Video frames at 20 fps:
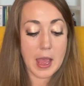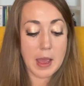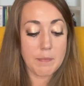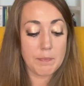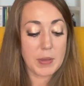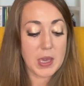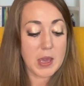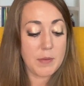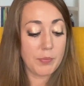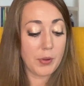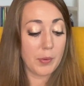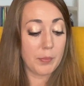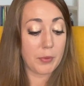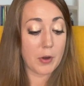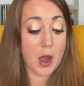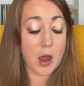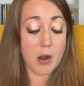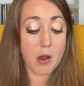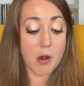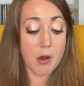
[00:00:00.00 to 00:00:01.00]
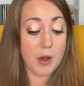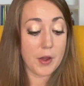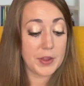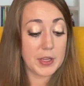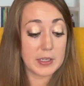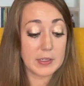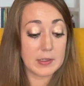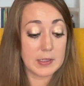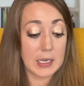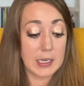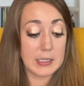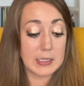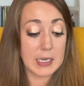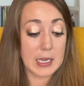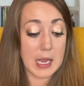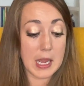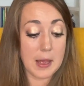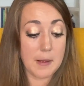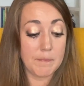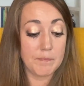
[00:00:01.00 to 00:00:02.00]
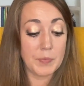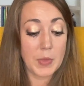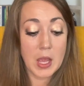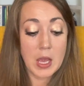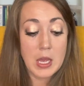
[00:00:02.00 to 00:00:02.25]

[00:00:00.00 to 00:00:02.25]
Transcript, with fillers: and people brought all the sick to him.